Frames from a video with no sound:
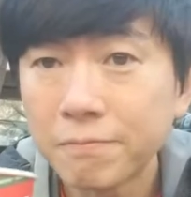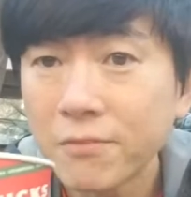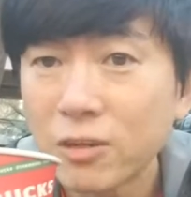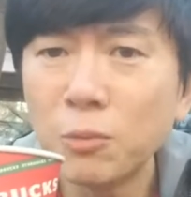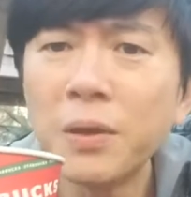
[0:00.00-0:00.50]

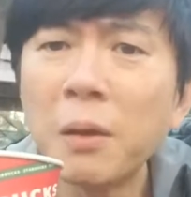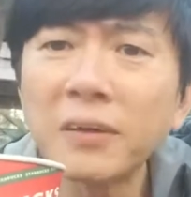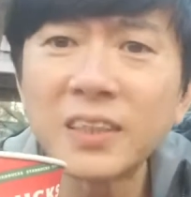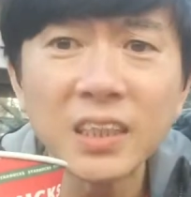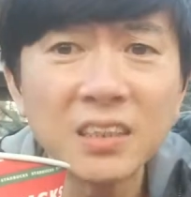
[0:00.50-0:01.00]
should be
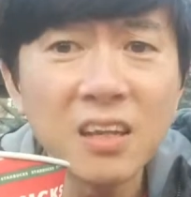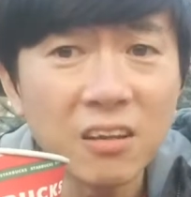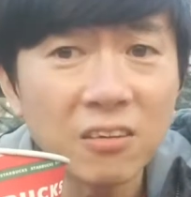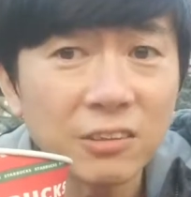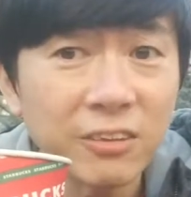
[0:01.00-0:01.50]
about 60
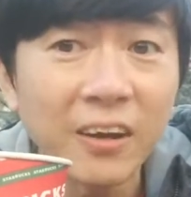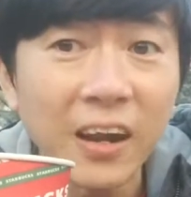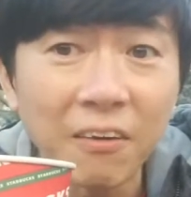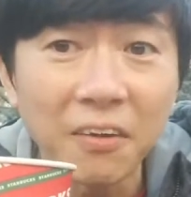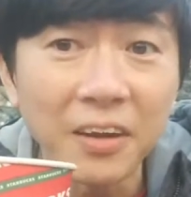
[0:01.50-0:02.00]
degrees
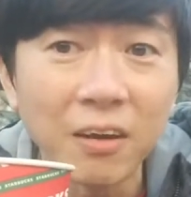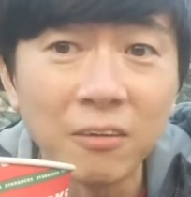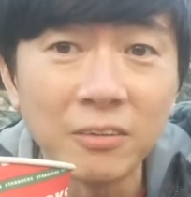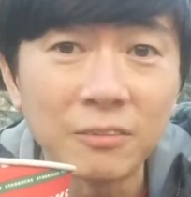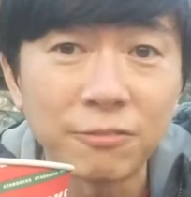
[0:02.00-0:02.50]
Fahrenheit right now
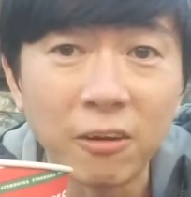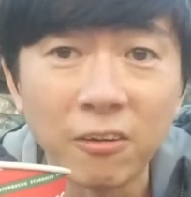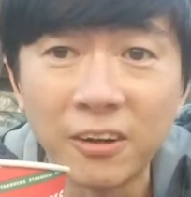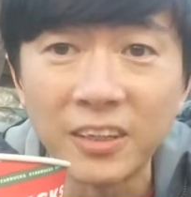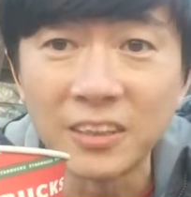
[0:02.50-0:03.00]
in
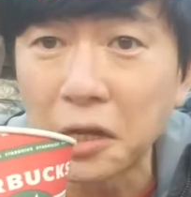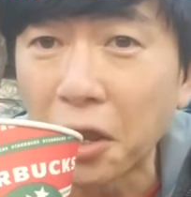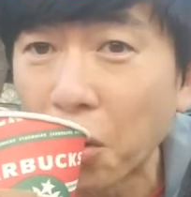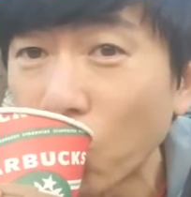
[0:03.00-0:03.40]
Florida, isn't it?